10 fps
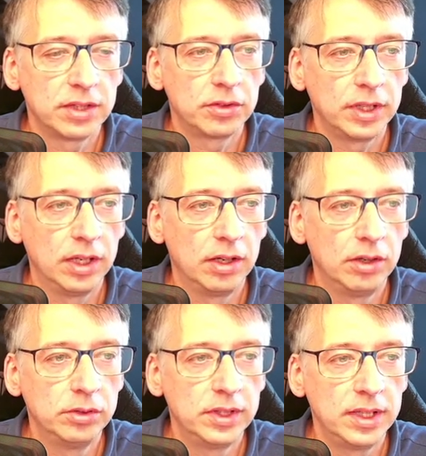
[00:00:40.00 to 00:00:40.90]
that are
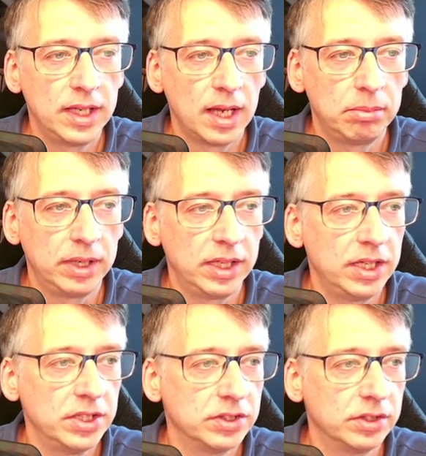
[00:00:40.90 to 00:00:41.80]
included in the
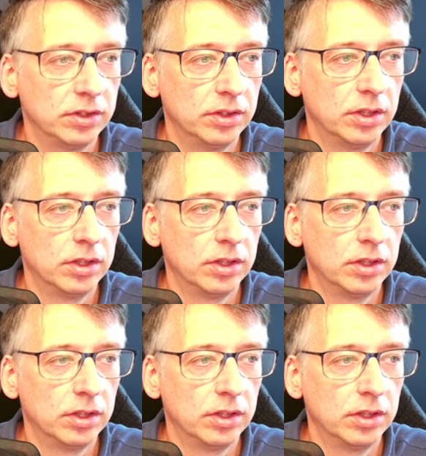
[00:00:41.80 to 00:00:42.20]
application.